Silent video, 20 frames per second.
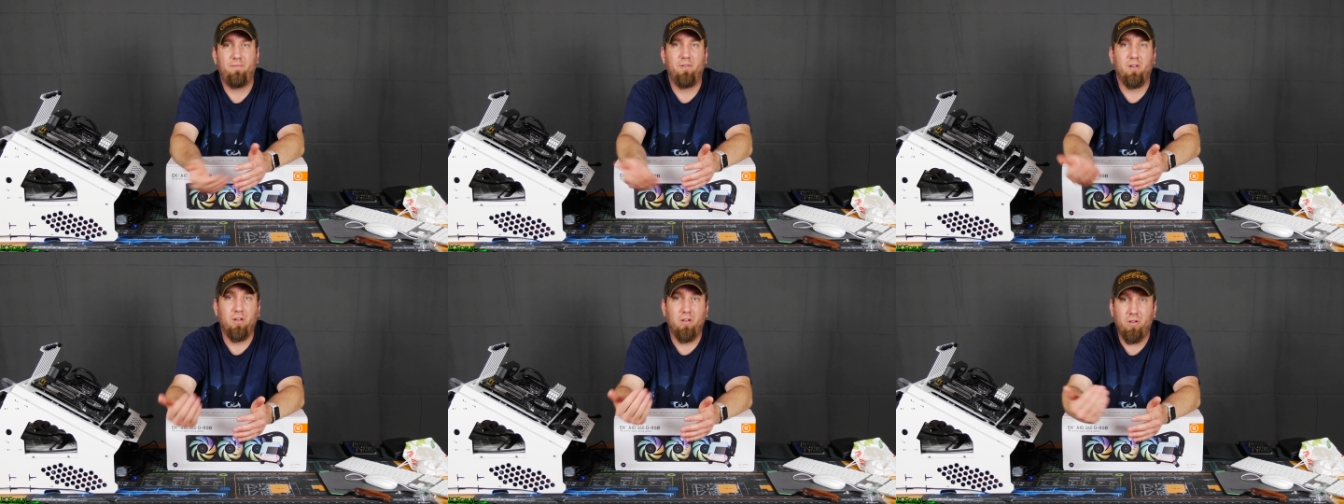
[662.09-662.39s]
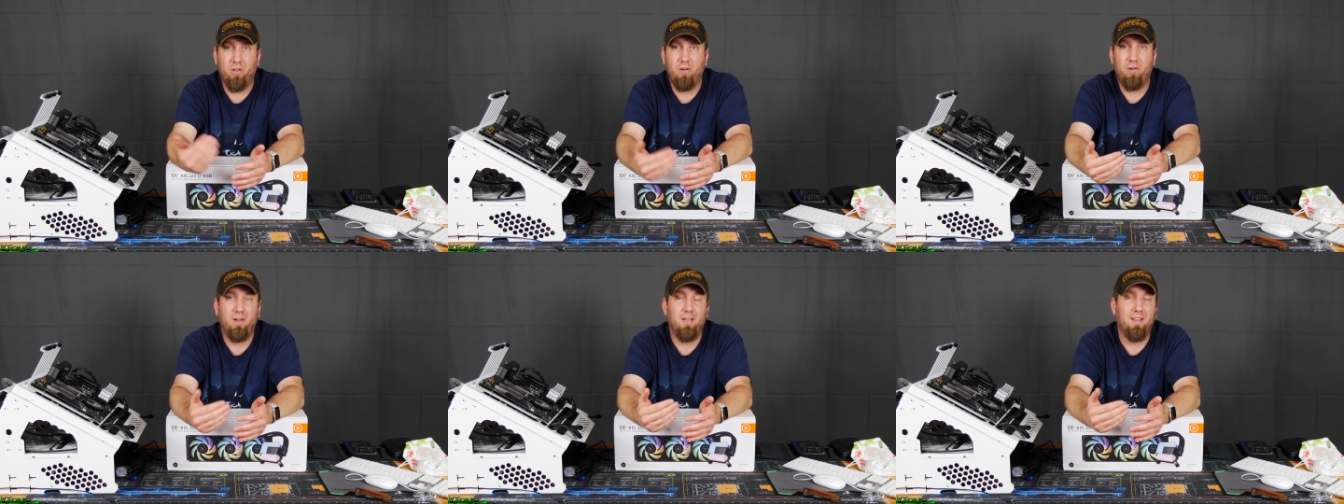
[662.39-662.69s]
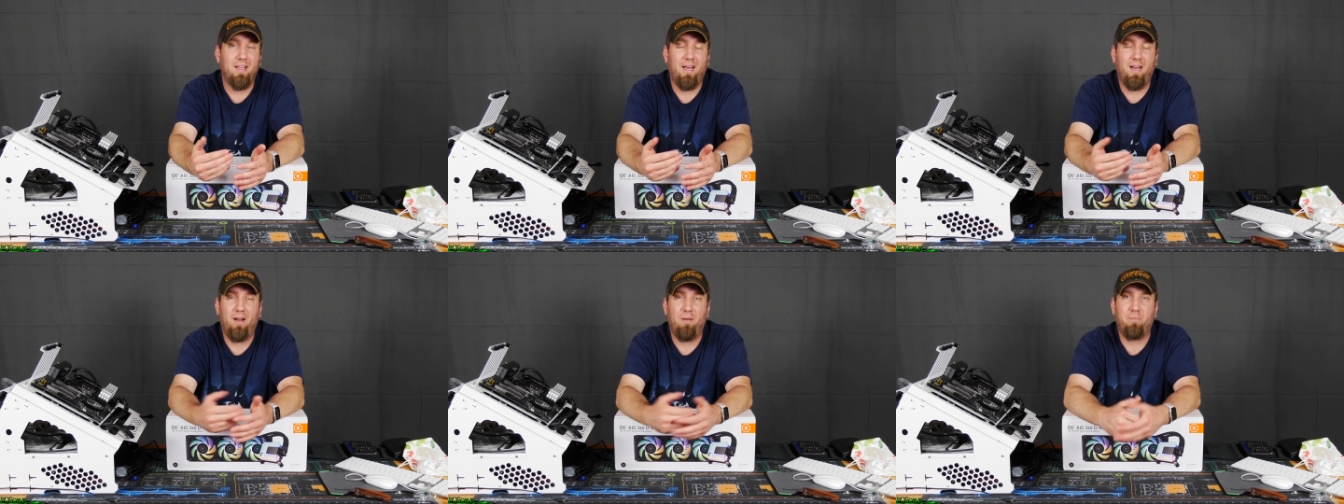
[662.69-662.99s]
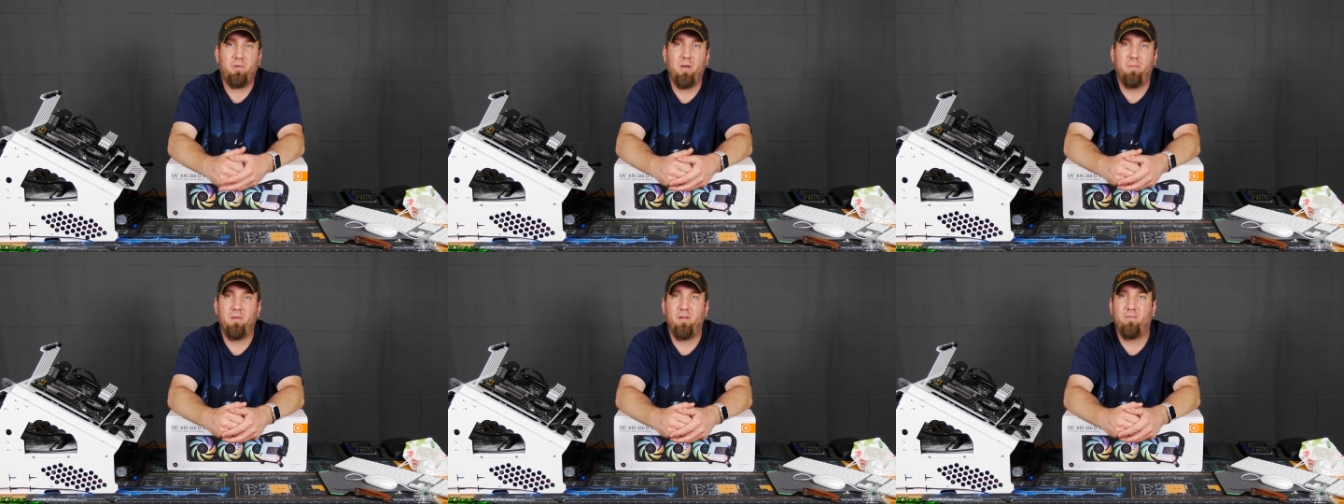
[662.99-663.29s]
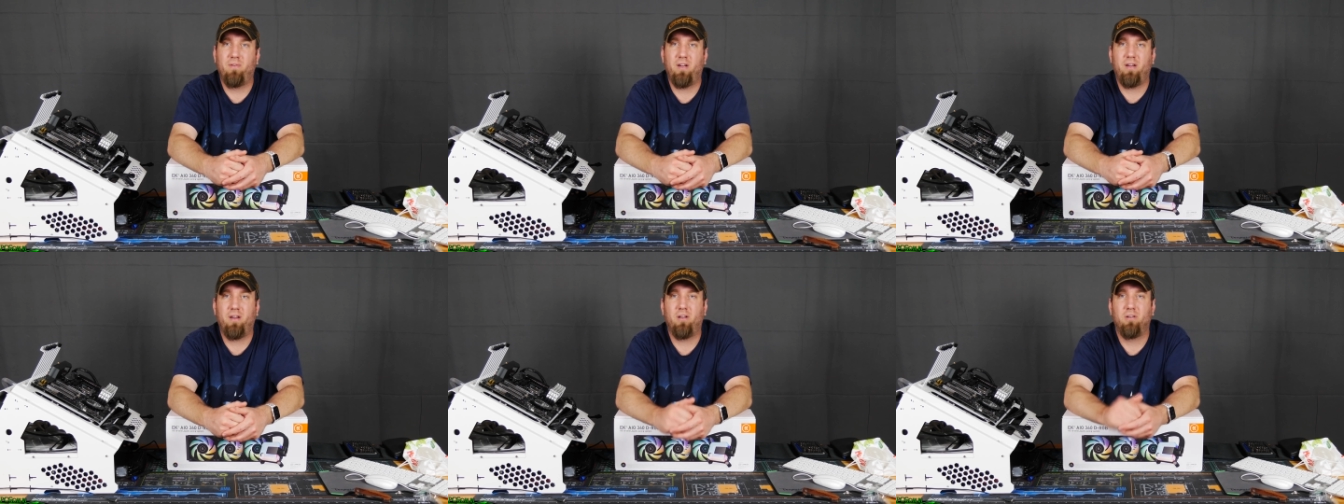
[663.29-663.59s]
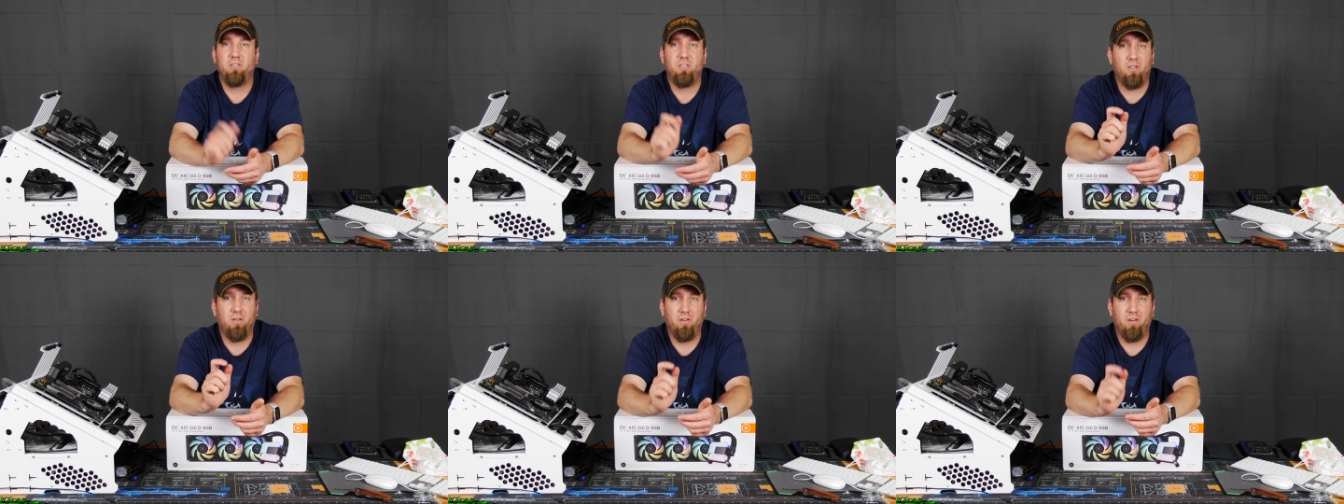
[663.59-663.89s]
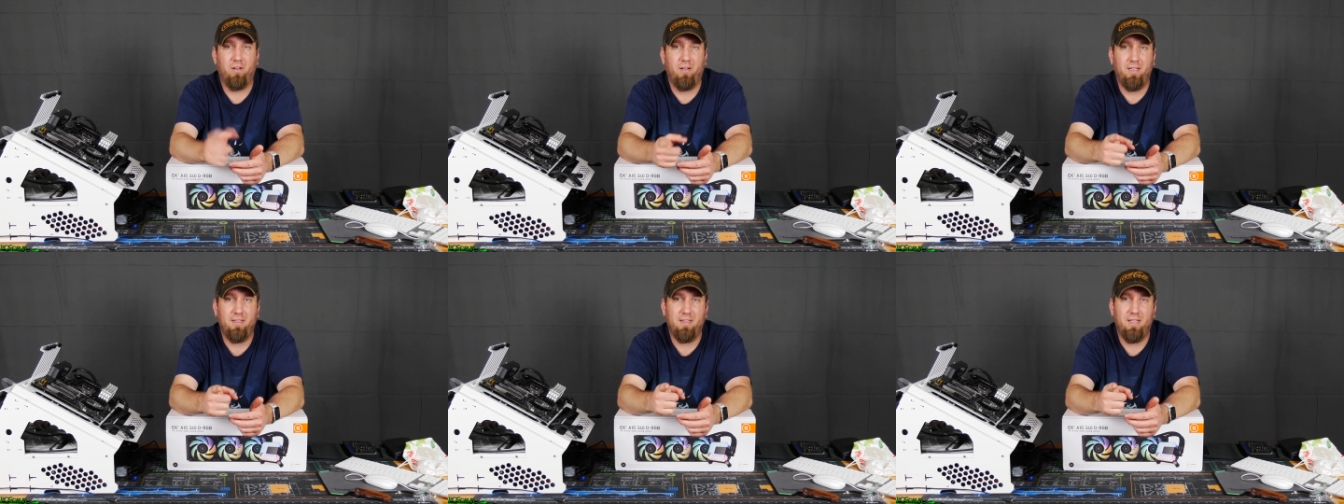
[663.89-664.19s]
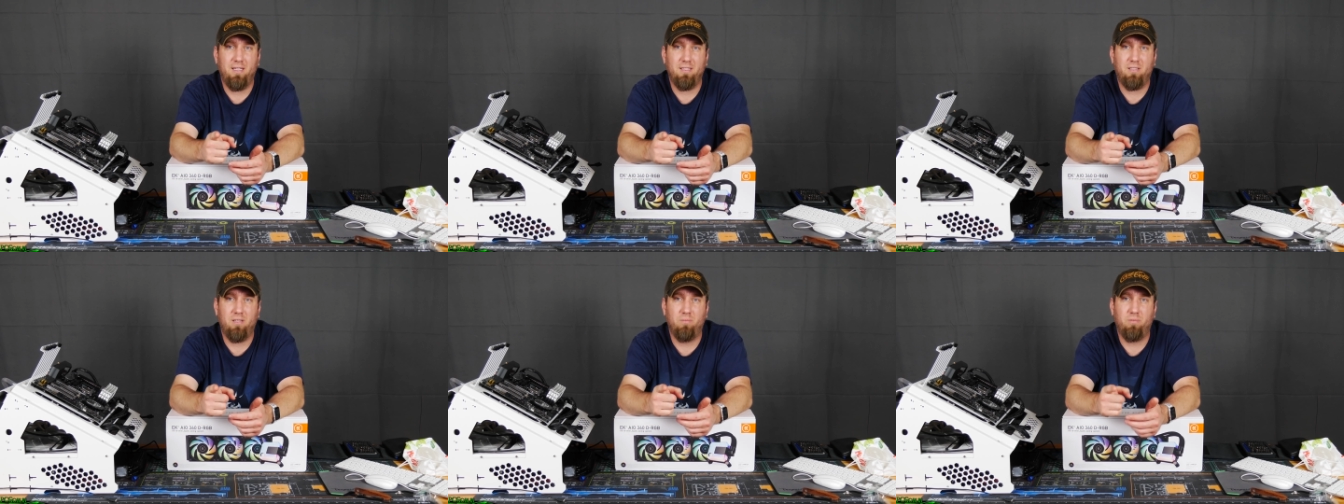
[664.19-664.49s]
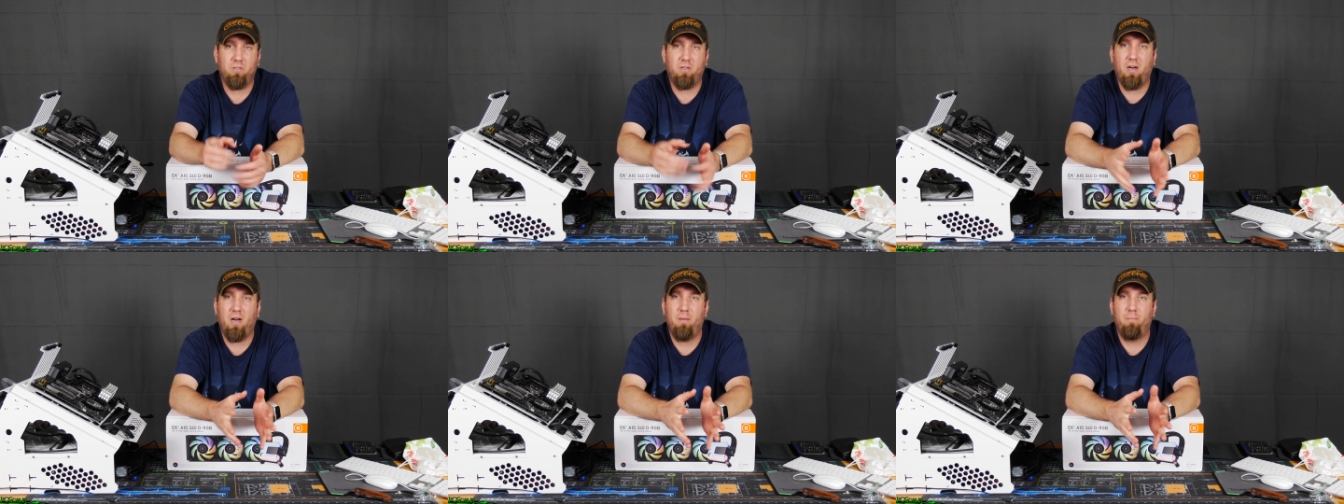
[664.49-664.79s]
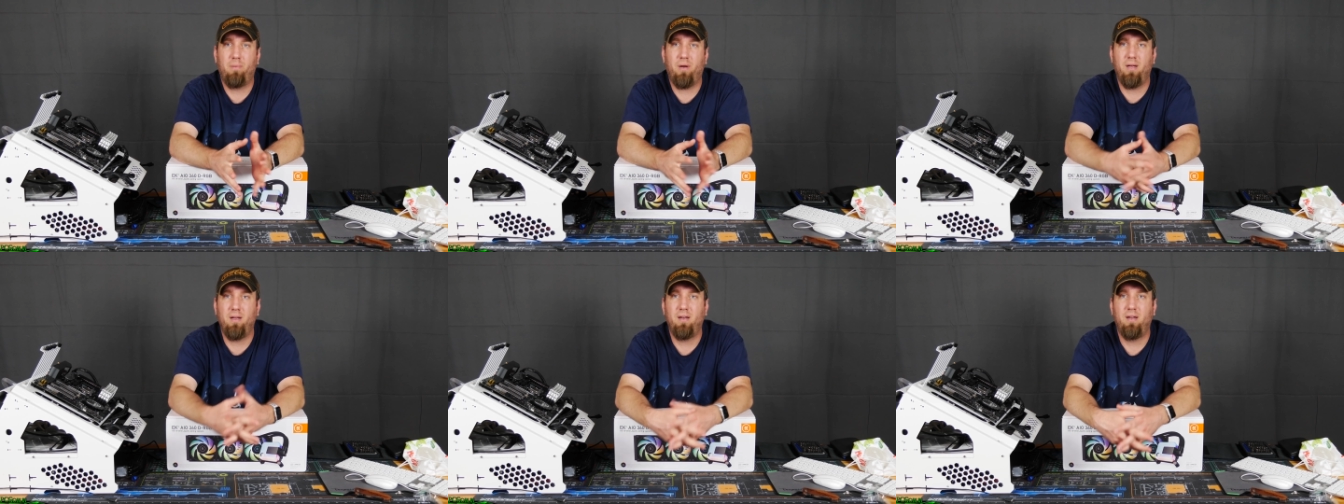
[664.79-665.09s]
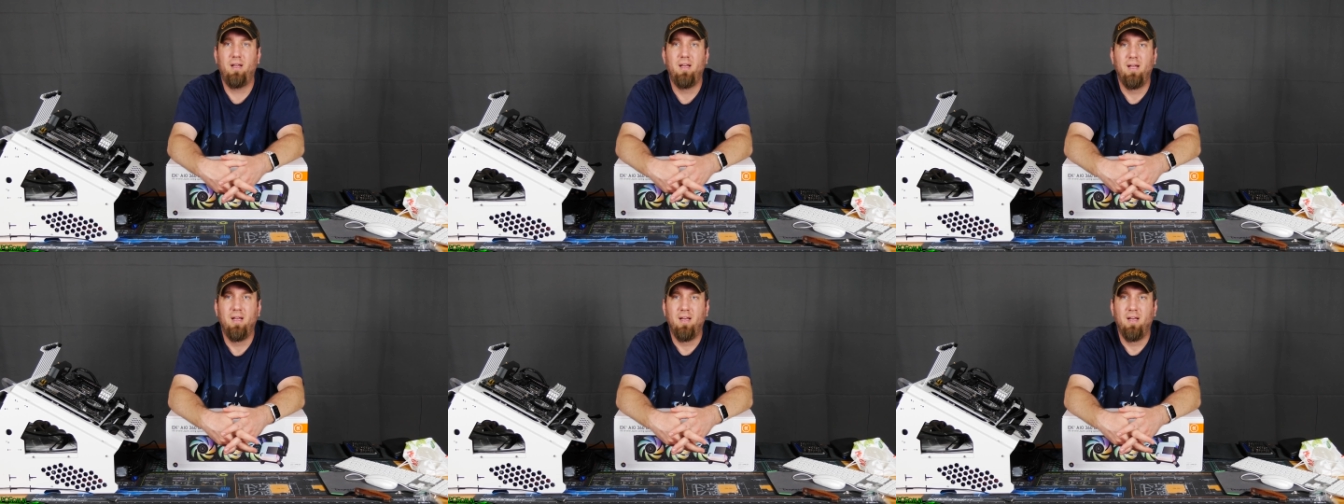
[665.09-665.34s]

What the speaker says: including that upcoming video, so you'll hit that subscribe button.